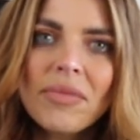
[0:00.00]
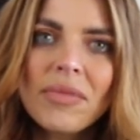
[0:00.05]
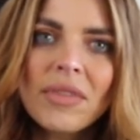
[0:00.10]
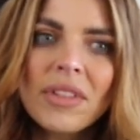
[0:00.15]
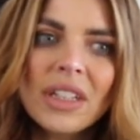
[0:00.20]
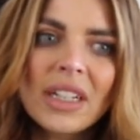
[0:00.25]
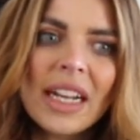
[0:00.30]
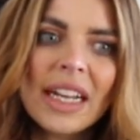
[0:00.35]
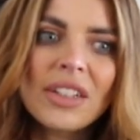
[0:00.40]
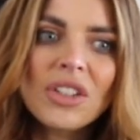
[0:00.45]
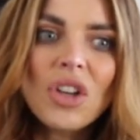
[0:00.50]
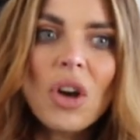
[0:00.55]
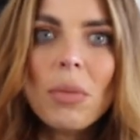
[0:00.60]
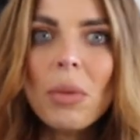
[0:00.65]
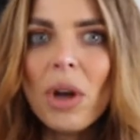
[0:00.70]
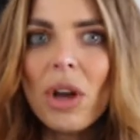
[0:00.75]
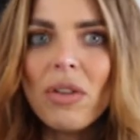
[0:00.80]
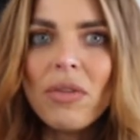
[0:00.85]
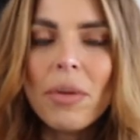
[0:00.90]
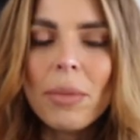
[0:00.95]
the like top
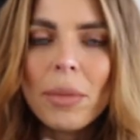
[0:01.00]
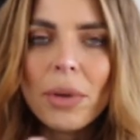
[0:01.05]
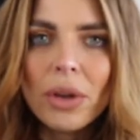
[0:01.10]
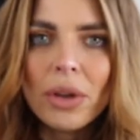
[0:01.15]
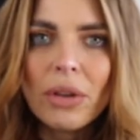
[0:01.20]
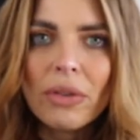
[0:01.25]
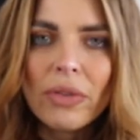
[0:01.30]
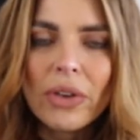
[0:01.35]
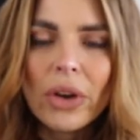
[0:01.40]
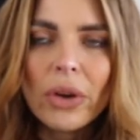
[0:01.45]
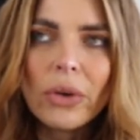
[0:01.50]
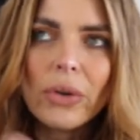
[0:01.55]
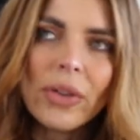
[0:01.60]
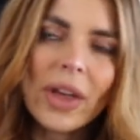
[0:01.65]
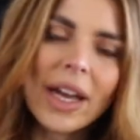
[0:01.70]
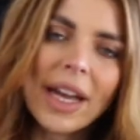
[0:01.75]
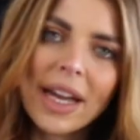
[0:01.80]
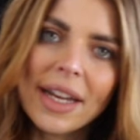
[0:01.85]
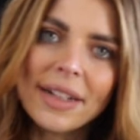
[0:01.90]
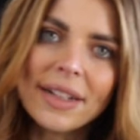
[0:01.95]
coat remover, all
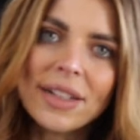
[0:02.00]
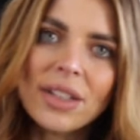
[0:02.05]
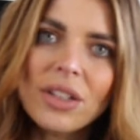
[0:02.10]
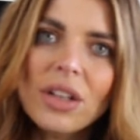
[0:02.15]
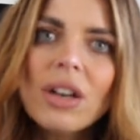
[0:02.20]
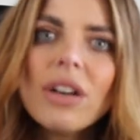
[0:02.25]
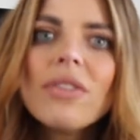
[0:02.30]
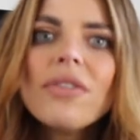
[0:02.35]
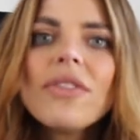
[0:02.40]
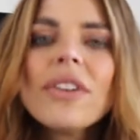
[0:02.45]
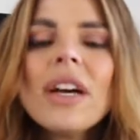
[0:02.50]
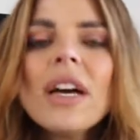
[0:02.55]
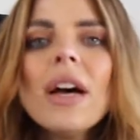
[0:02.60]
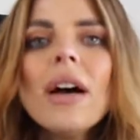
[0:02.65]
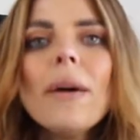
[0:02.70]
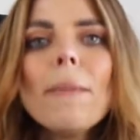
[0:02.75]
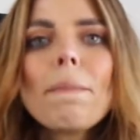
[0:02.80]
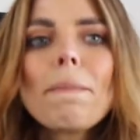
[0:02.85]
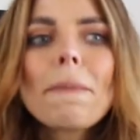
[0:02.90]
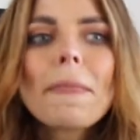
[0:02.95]
that kind of stuff.
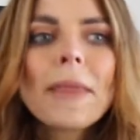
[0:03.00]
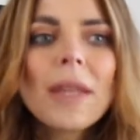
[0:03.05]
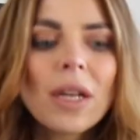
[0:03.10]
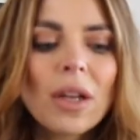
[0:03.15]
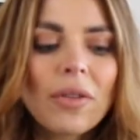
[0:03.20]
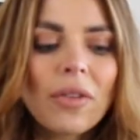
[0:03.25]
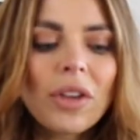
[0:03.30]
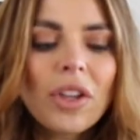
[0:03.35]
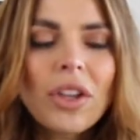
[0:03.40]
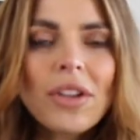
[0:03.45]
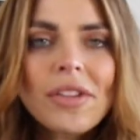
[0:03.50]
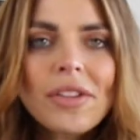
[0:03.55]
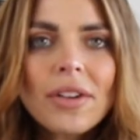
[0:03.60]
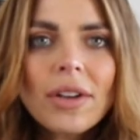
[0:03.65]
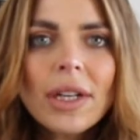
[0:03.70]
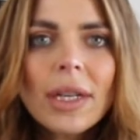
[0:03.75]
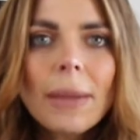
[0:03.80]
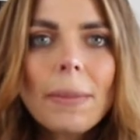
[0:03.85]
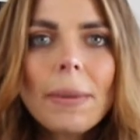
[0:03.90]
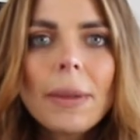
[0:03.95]
You know, the
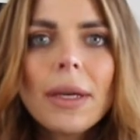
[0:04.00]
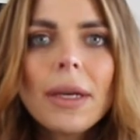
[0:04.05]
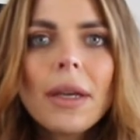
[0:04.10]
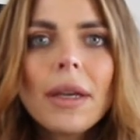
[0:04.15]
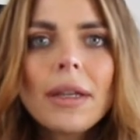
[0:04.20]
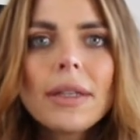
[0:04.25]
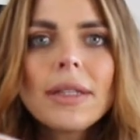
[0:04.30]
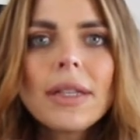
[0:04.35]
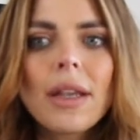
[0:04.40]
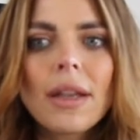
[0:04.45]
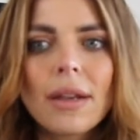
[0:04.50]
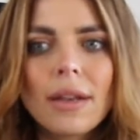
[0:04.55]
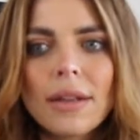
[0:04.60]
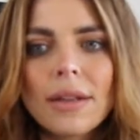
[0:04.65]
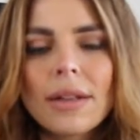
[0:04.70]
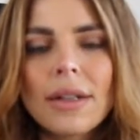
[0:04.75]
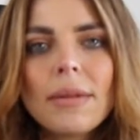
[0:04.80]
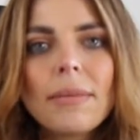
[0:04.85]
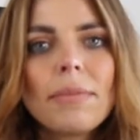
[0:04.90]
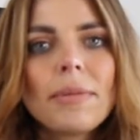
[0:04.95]
cuticle clippers
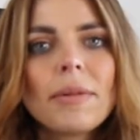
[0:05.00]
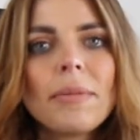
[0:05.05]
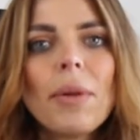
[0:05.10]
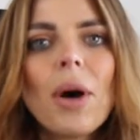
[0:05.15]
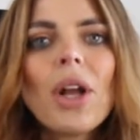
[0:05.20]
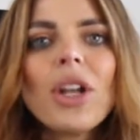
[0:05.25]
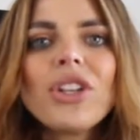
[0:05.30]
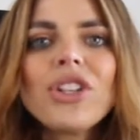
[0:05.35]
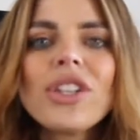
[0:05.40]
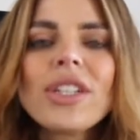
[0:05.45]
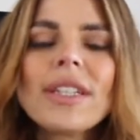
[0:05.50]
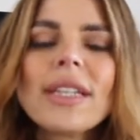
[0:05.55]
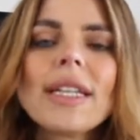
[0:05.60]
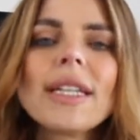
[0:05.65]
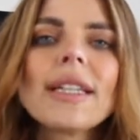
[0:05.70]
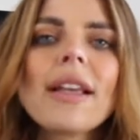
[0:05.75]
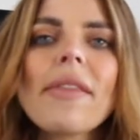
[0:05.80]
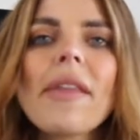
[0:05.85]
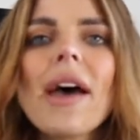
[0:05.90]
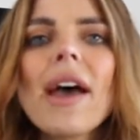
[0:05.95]
and some polishes and
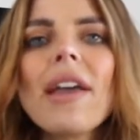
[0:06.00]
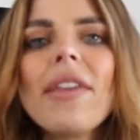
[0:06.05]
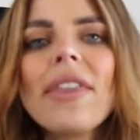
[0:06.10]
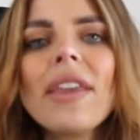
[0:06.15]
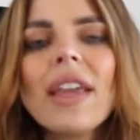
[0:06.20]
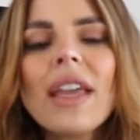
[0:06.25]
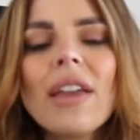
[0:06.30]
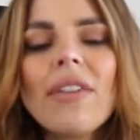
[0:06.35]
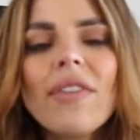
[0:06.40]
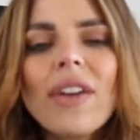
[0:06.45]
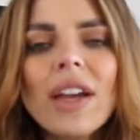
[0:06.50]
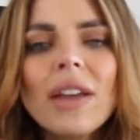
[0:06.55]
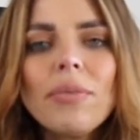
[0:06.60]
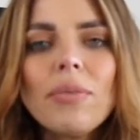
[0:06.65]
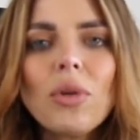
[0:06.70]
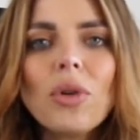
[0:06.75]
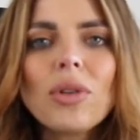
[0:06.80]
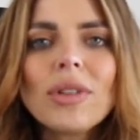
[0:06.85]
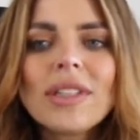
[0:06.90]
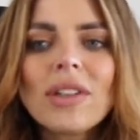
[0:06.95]
things like that. I think if I had
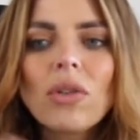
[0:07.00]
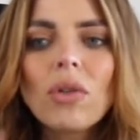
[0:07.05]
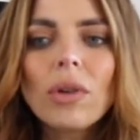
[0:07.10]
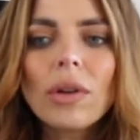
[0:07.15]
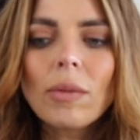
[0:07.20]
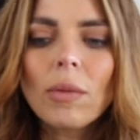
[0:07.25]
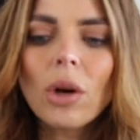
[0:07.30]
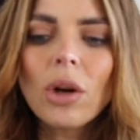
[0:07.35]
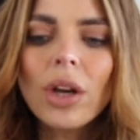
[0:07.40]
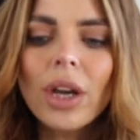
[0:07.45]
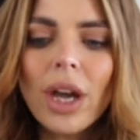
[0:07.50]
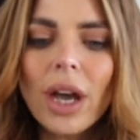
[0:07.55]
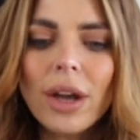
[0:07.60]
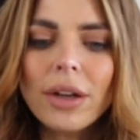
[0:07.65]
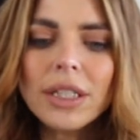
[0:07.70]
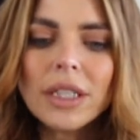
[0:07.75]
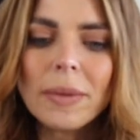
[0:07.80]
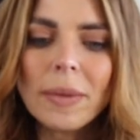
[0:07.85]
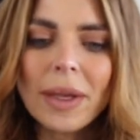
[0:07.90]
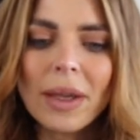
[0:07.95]
bought it all in one
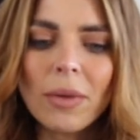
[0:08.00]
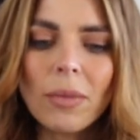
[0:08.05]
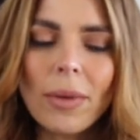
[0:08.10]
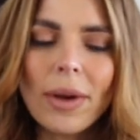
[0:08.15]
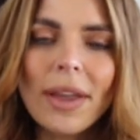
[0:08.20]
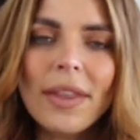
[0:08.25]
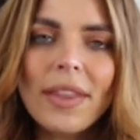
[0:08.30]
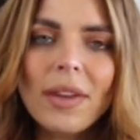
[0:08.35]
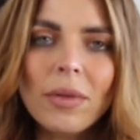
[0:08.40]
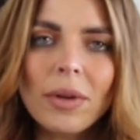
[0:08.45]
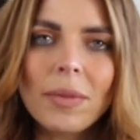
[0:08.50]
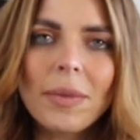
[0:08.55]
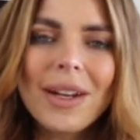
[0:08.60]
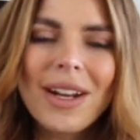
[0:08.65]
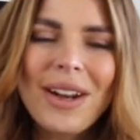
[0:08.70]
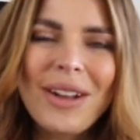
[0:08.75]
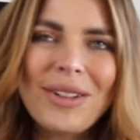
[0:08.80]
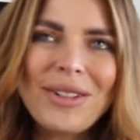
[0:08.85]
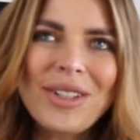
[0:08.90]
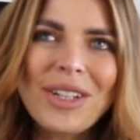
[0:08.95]
go to begin with, it would have been
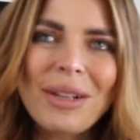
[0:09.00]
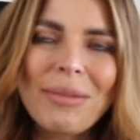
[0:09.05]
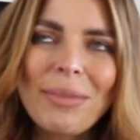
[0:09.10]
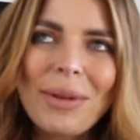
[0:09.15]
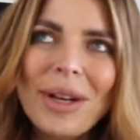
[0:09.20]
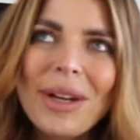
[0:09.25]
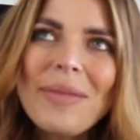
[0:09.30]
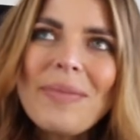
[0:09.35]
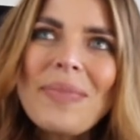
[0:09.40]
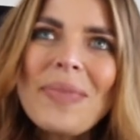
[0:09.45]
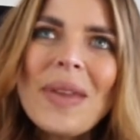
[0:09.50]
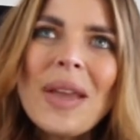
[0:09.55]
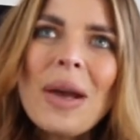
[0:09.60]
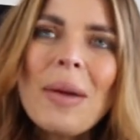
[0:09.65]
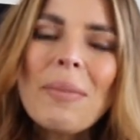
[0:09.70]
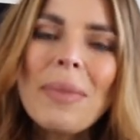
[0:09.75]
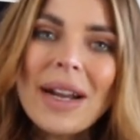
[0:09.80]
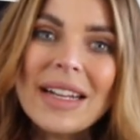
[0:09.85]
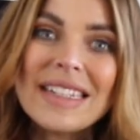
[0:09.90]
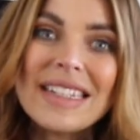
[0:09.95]
a lot cheaper,
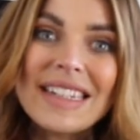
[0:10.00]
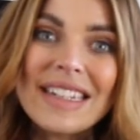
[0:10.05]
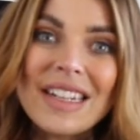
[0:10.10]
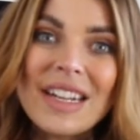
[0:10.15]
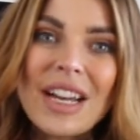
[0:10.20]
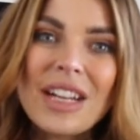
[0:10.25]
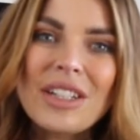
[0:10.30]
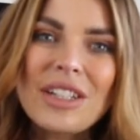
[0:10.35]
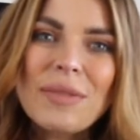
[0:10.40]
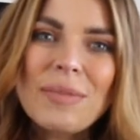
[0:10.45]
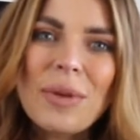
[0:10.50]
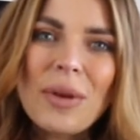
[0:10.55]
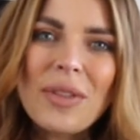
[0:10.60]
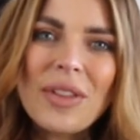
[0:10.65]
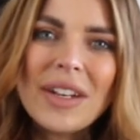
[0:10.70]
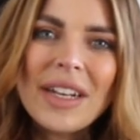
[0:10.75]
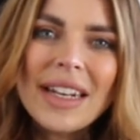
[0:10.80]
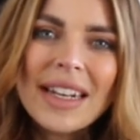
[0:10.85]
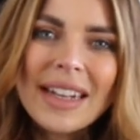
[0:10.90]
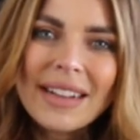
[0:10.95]
but I didn't. I just bought
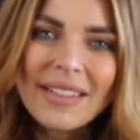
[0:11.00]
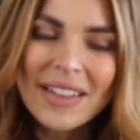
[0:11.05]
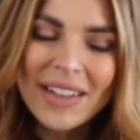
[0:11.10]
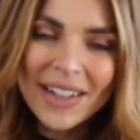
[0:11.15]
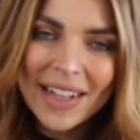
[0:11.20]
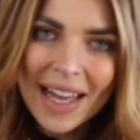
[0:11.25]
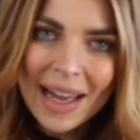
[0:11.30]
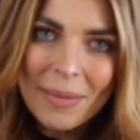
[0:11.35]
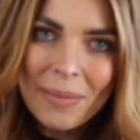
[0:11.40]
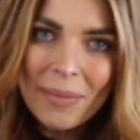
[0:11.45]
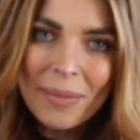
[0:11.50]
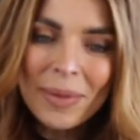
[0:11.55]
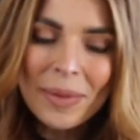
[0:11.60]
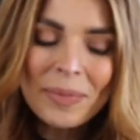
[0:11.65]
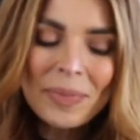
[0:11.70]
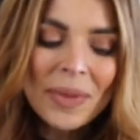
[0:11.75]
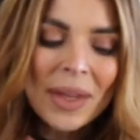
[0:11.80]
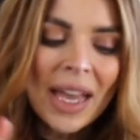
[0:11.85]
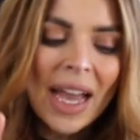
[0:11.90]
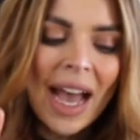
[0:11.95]
the lamp
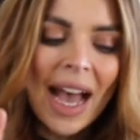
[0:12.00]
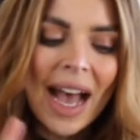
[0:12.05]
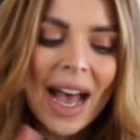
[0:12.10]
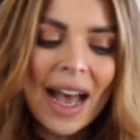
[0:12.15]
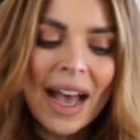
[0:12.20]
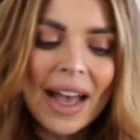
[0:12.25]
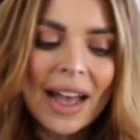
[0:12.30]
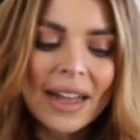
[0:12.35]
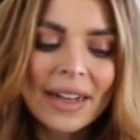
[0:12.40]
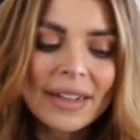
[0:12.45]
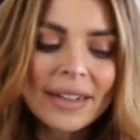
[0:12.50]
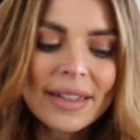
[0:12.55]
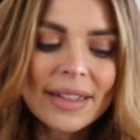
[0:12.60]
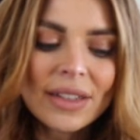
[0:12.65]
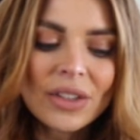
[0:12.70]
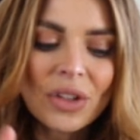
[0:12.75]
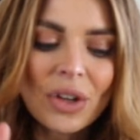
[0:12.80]
and